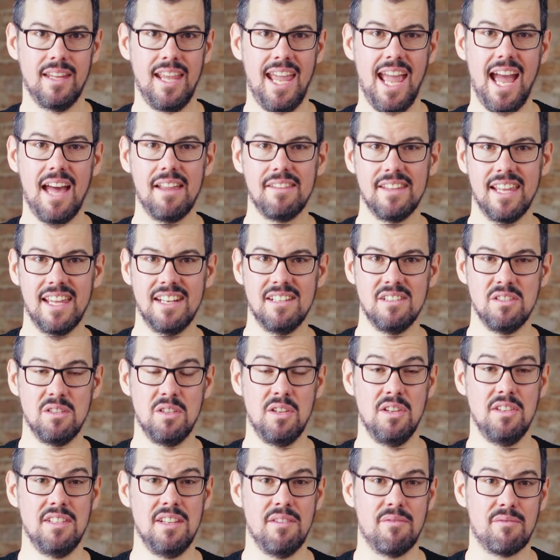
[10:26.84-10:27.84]
How then
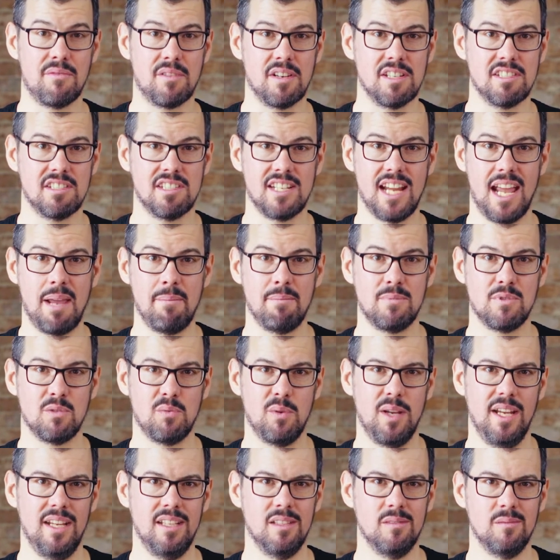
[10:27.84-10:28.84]
do you differentiate
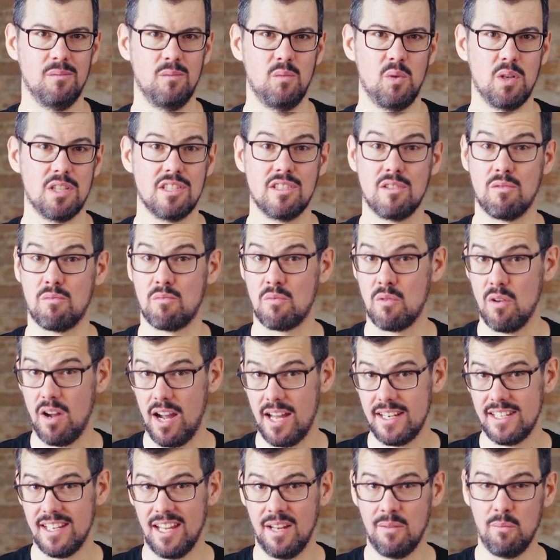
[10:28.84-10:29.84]
between what's
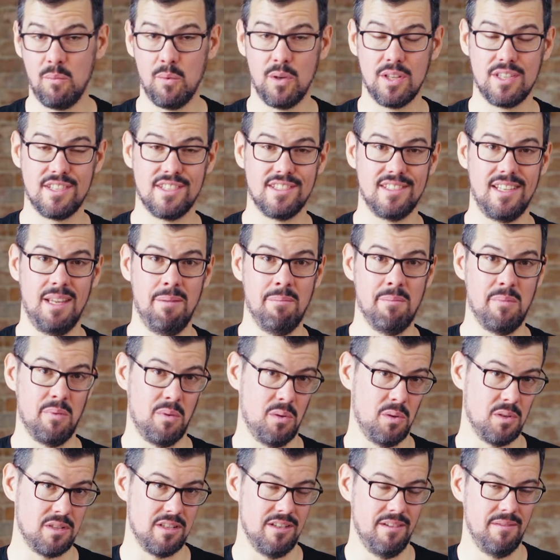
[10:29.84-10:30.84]
right and what's
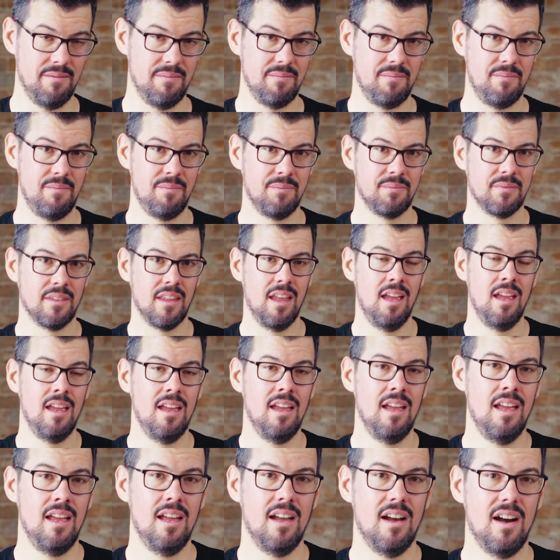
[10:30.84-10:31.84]
important?
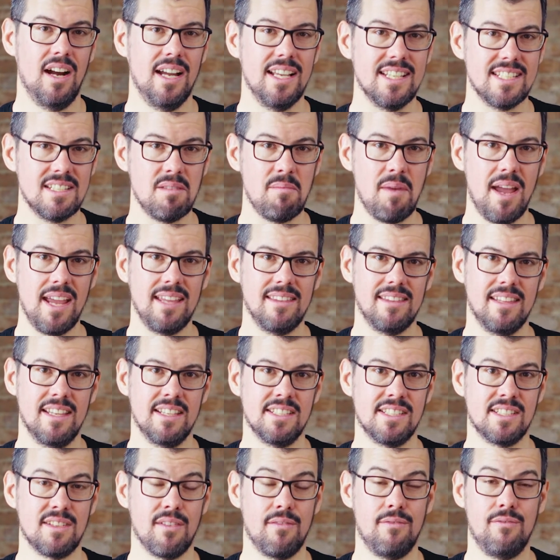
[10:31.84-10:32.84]
I estimate
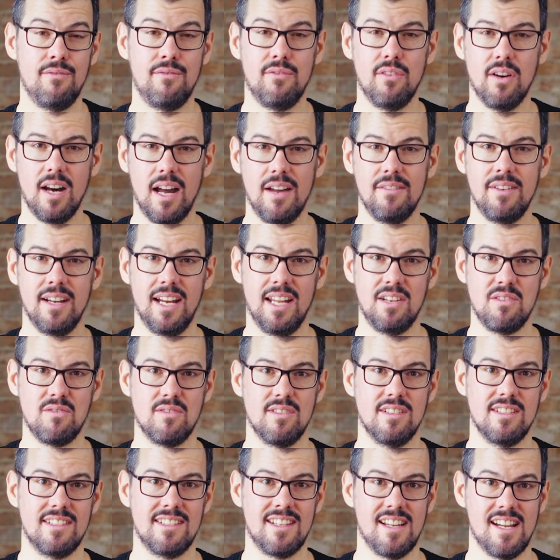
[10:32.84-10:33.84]
there's
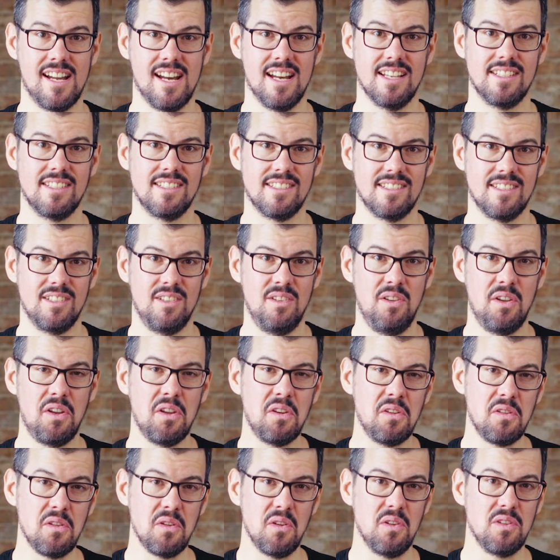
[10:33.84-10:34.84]
500 tasks you
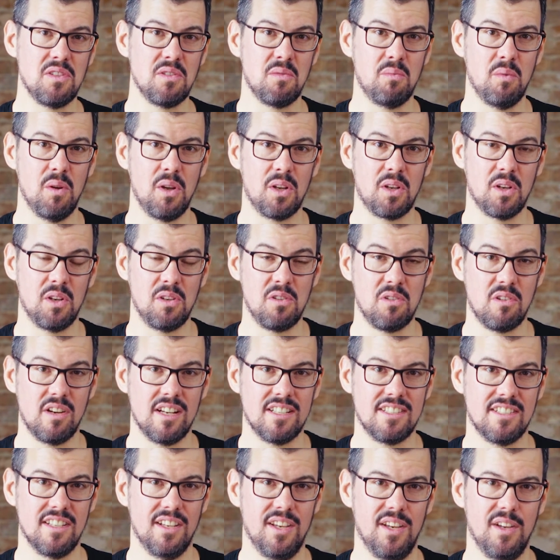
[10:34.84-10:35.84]
can do to work on your
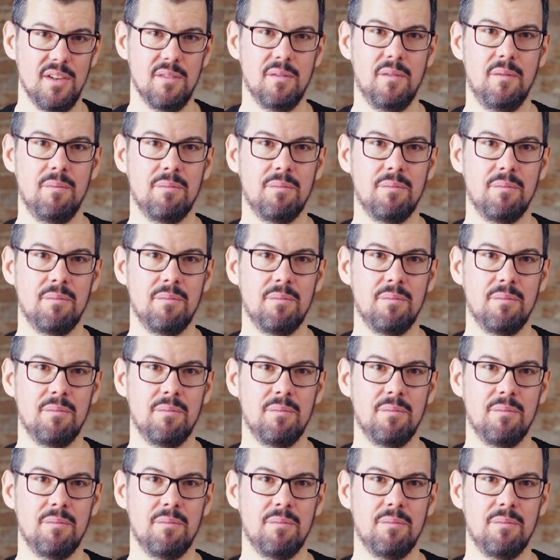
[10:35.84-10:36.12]
SEO.